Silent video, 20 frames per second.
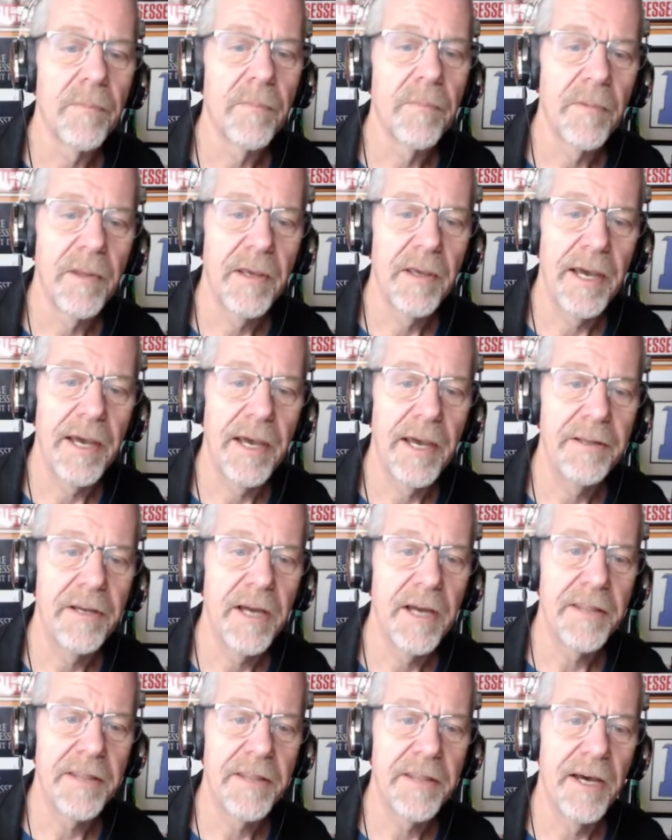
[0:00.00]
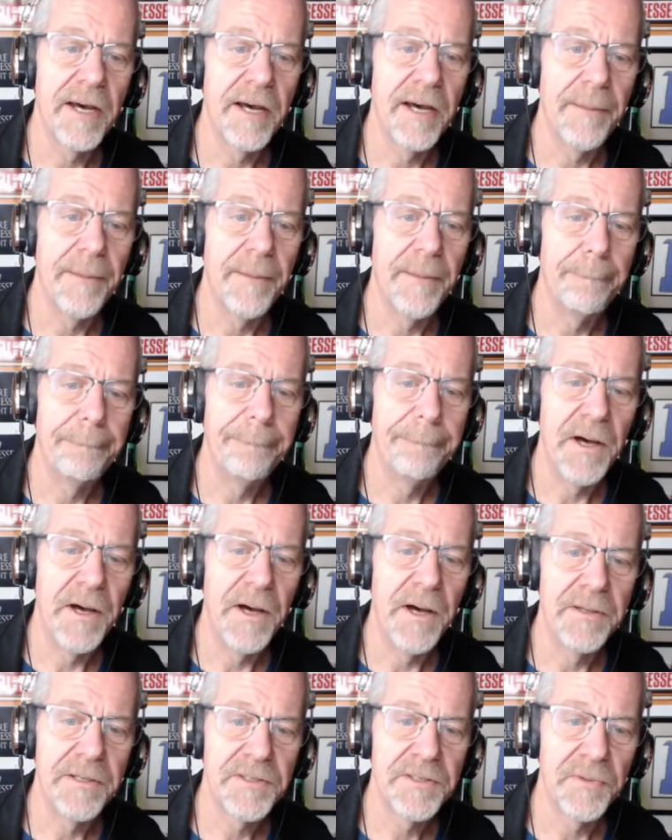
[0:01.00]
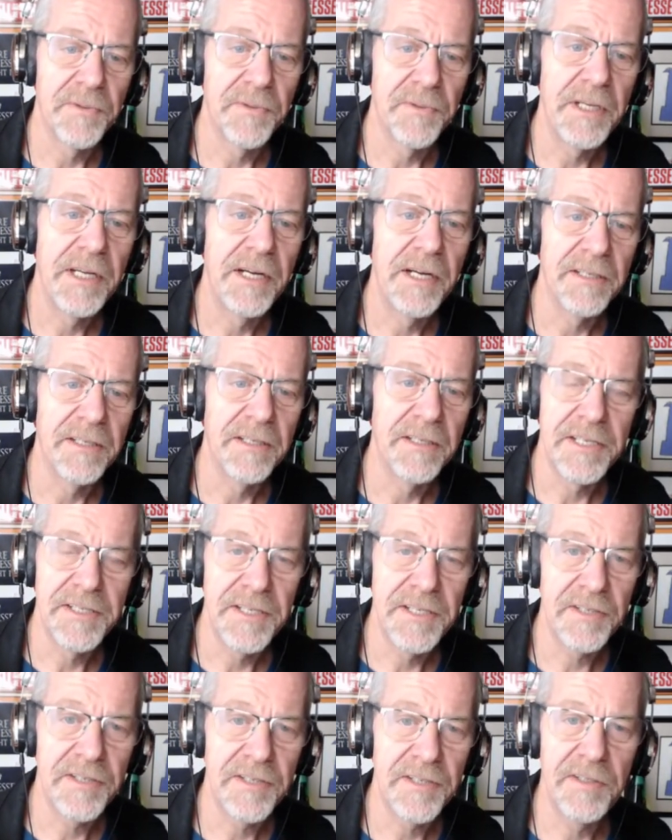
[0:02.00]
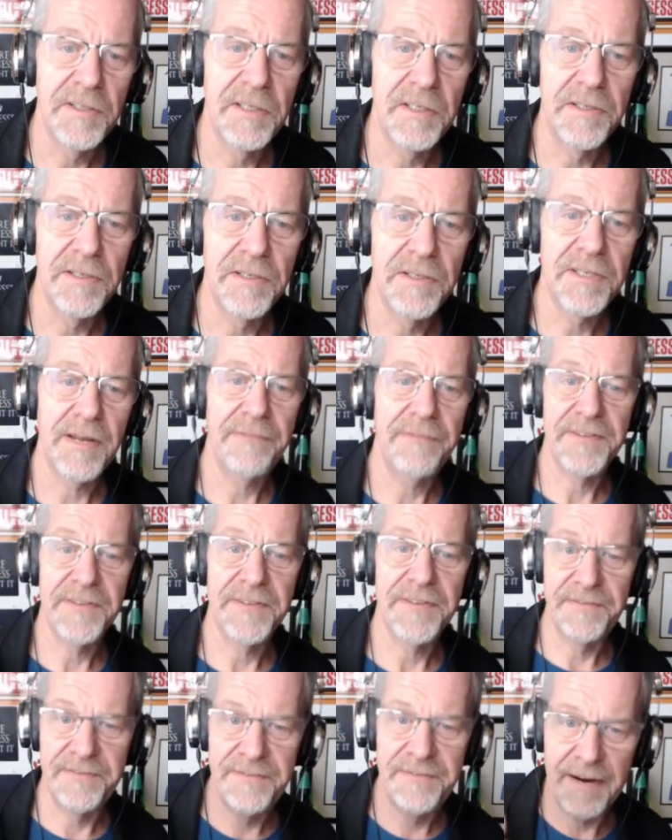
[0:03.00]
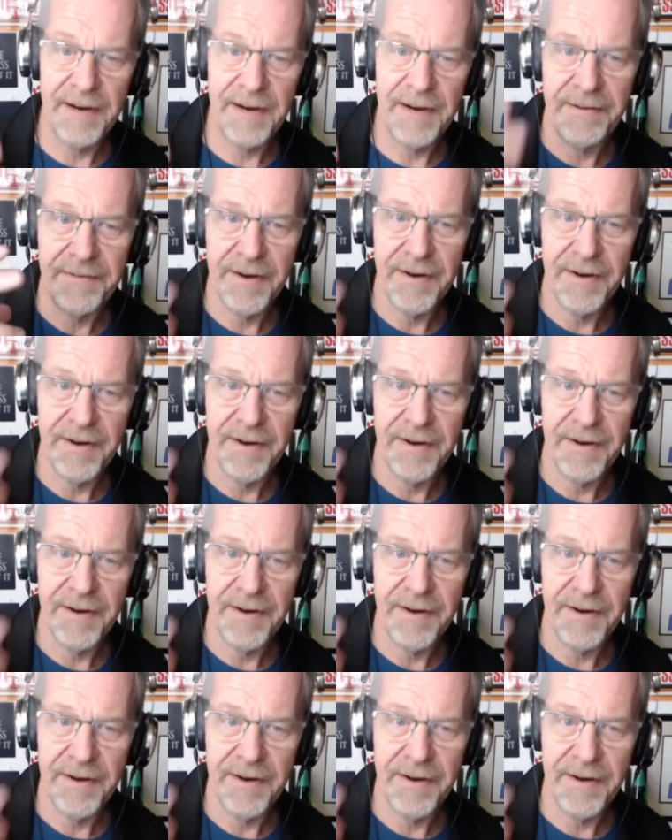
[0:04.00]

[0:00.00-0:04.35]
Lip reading: Okay, you got the on this one here. It's just your stuff is very, very